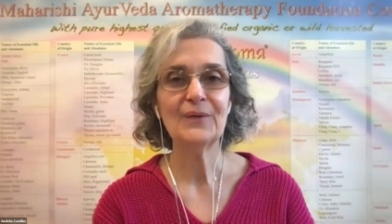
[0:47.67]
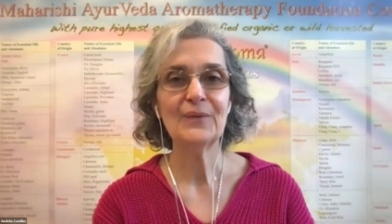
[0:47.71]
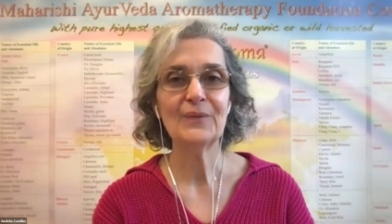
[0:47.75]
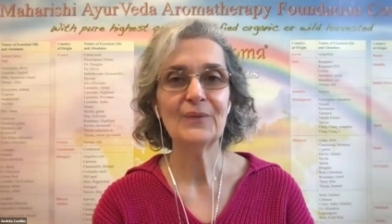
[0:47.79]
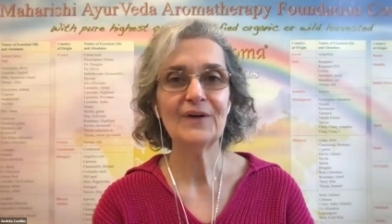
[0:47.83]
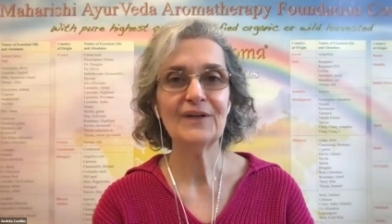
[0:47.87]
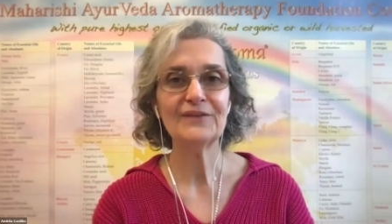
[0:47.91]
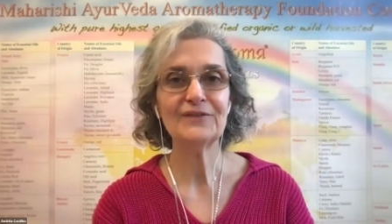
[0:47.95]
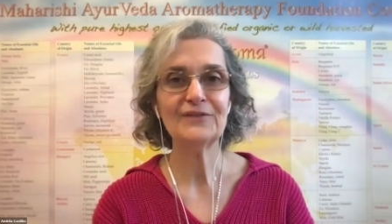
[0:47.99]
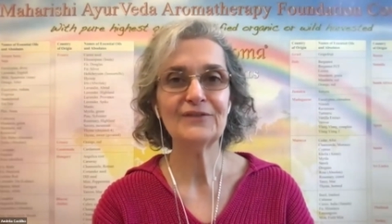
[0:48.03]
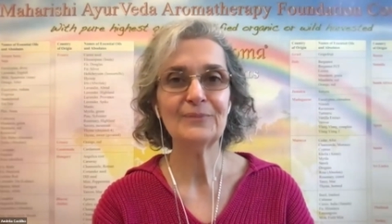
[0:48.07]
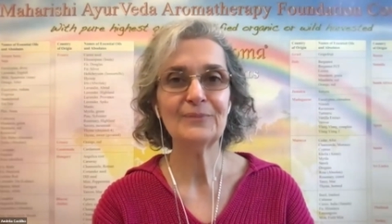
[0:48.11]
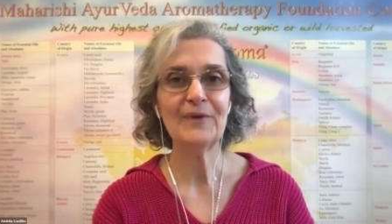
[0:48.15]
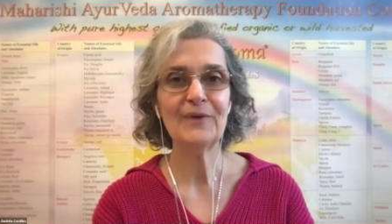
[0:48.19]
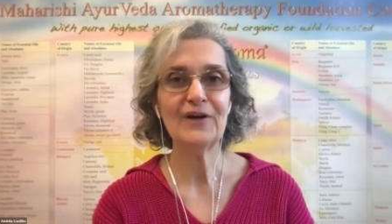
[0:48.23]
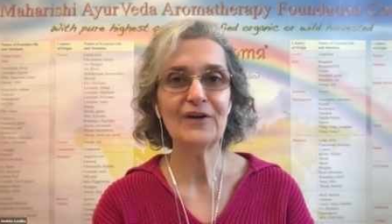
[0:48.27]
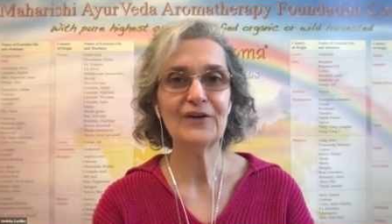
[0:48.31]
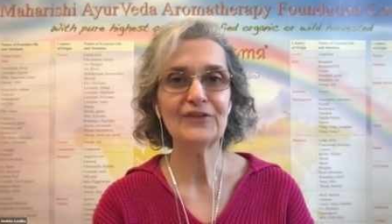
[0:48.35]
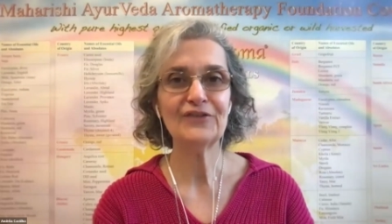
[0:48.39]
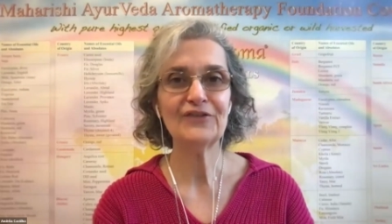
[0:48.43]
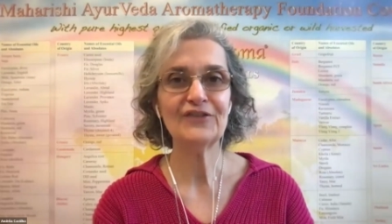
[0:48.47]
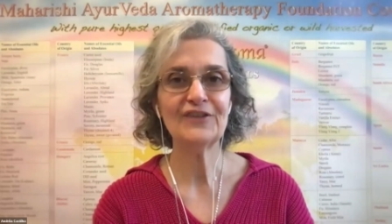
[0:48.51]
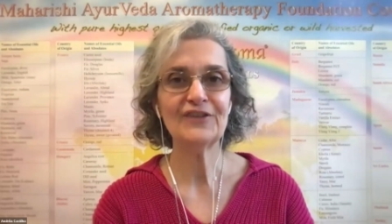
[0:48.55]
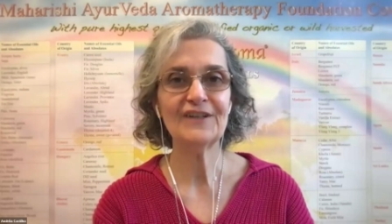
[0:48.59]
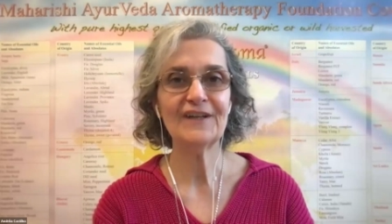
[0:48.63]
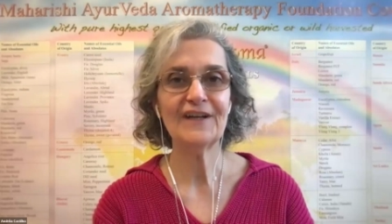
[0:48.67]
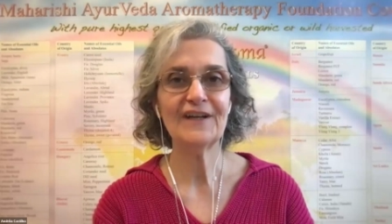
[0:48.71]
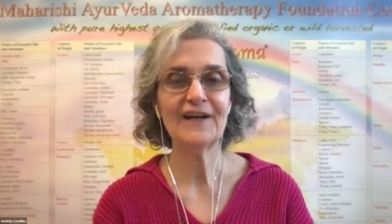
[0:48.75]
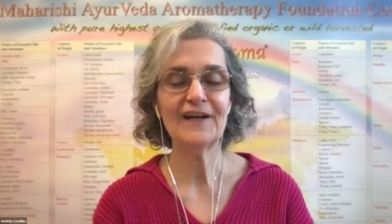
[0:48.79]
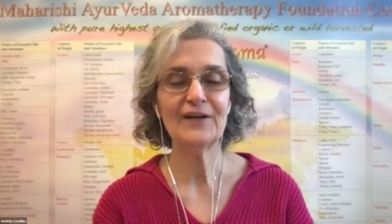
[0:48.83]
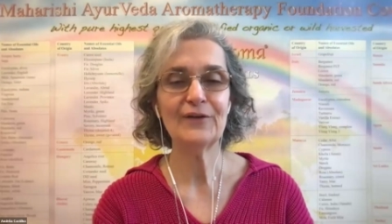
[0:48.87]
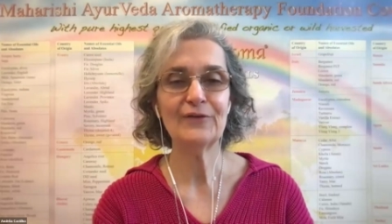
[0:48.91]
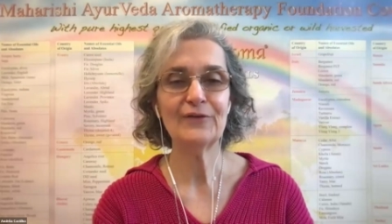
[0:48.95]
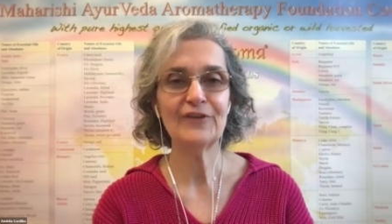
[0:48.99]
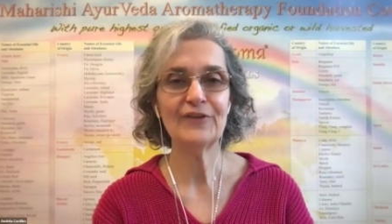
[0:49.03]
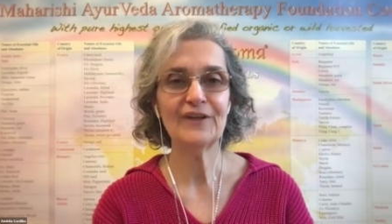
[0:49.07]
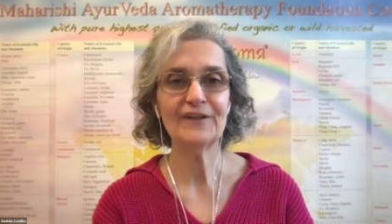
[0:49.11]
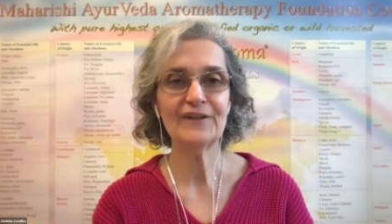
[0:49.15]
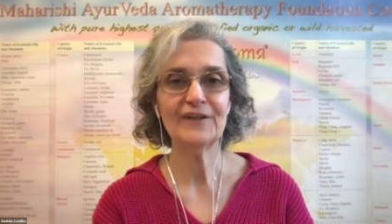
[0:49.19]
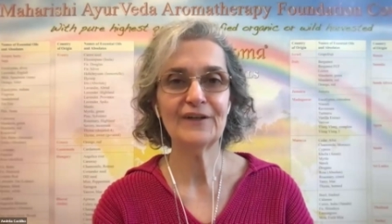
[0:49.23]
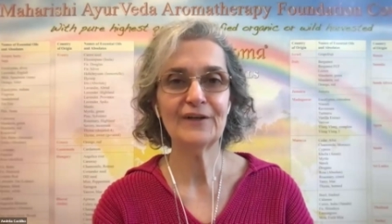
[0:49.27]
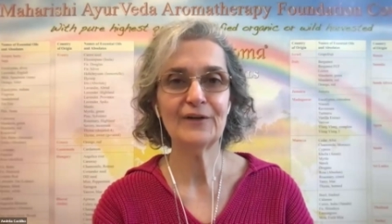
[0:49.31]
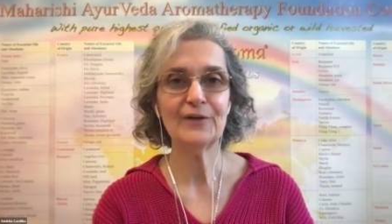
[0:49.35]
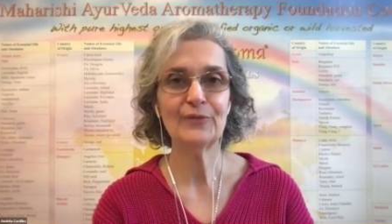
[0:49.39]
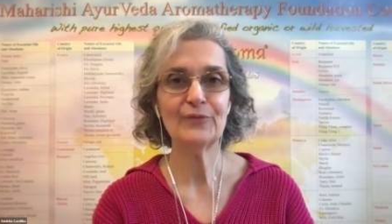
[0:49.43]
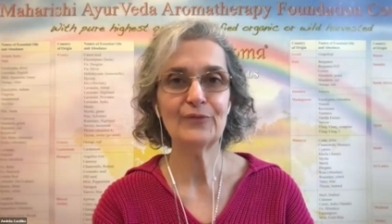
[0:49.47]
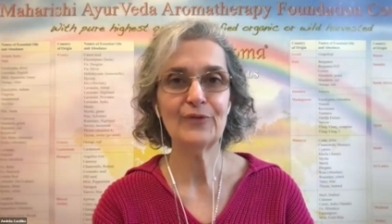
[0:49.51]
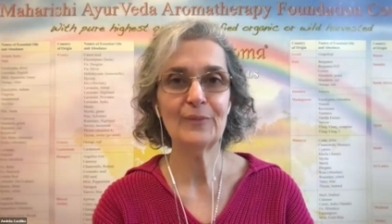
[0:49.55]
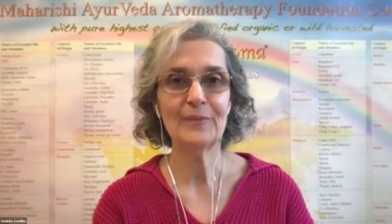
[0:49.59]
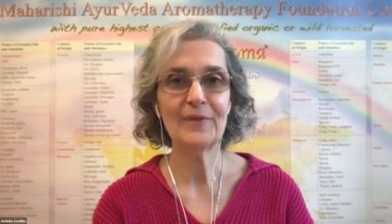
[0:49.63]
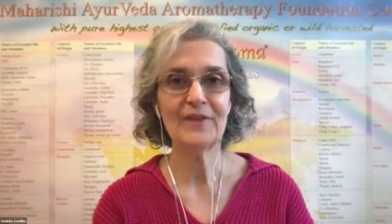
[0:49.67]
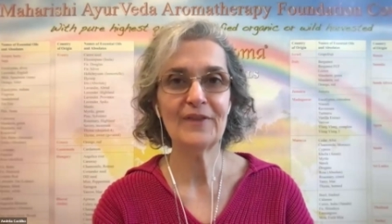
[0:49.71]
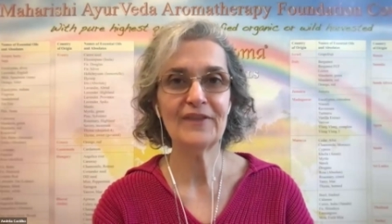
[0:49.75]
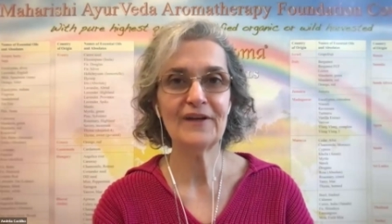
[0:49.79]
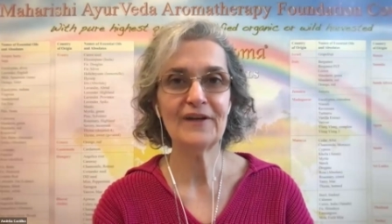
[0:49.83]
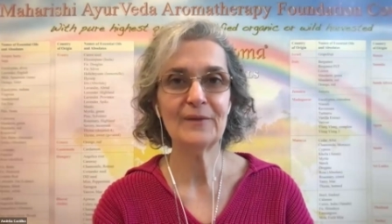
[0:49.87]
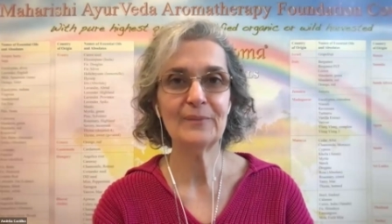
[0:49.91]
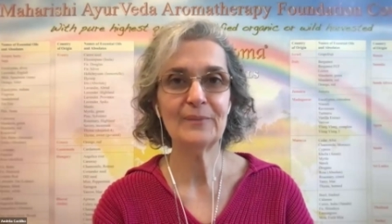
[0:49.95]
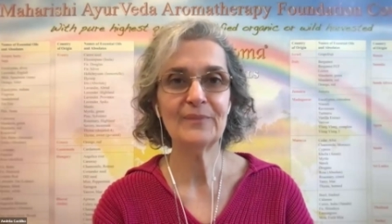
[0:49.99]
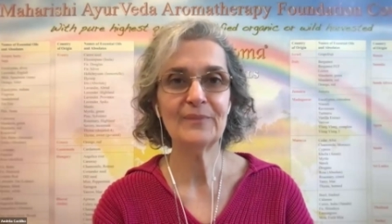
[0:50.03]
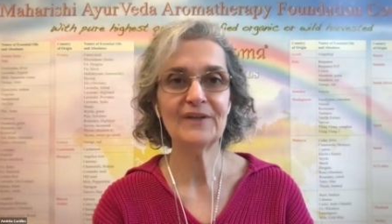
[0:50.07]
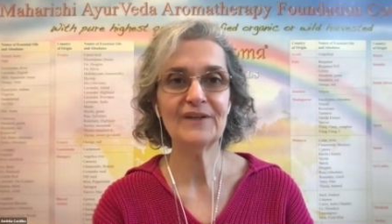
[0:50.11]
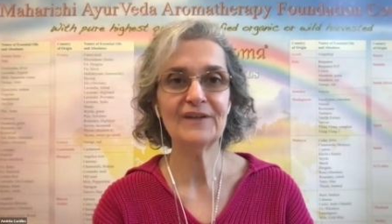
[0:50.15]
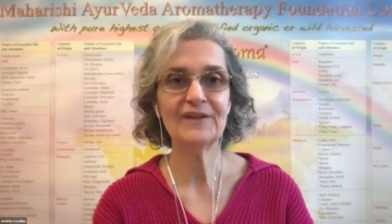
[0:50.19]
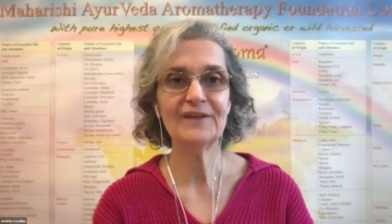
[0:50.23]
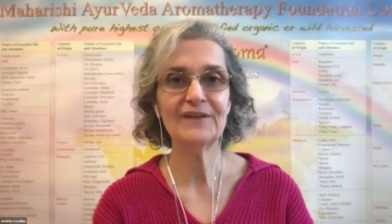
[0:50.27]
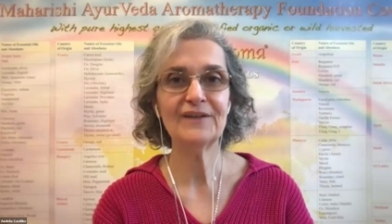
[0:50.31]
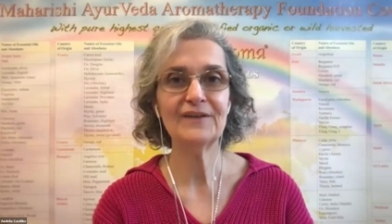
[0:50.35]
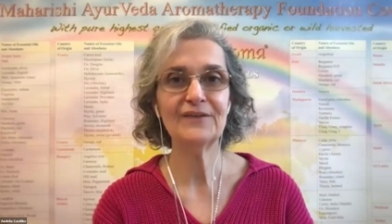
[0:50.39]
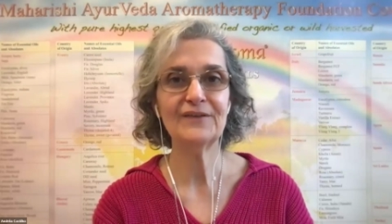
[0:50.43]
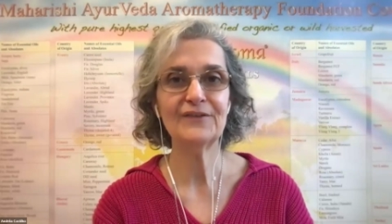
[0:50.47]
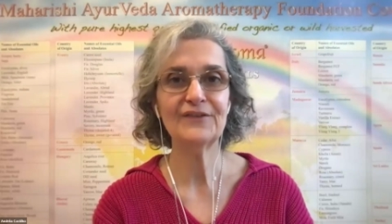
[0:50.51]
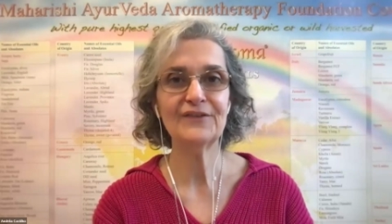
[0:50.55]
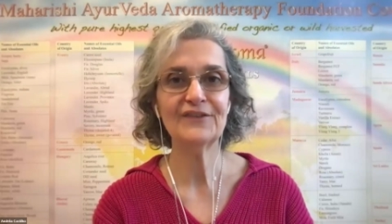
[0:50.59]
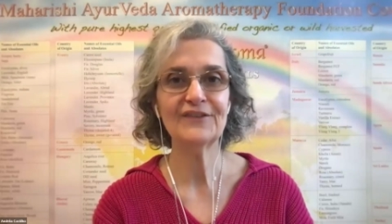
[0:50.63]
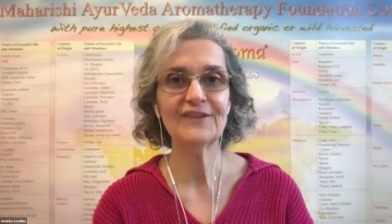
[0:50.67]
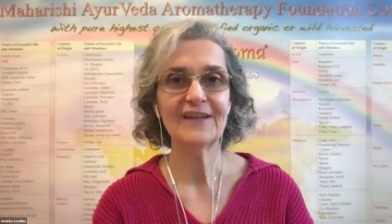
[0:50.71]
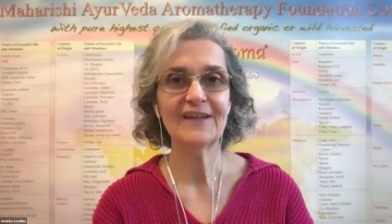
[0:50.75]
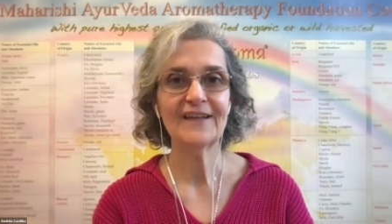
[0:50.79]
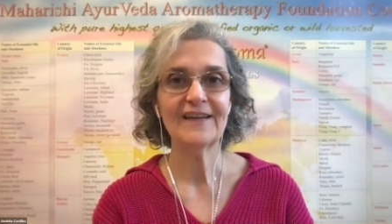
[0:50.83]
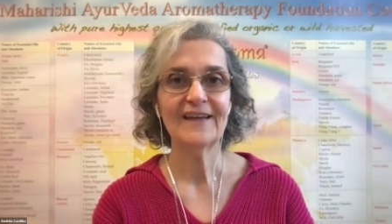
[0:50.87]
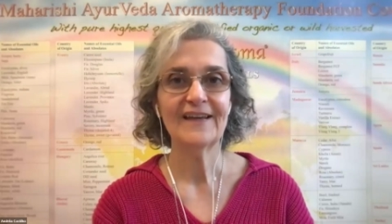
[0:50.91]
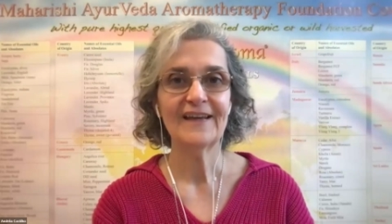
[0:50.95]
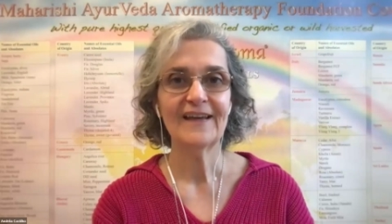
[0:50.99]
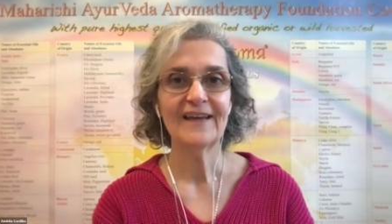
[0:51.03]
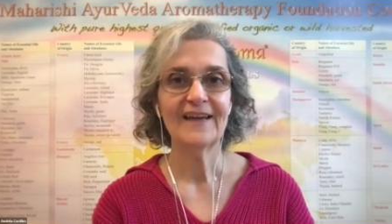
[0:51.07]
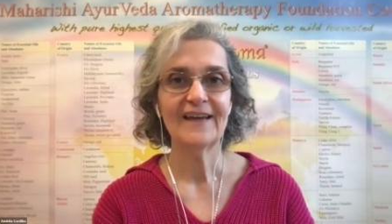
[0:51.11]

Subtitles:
what Maharishi AyurVeda Aroma Therapy is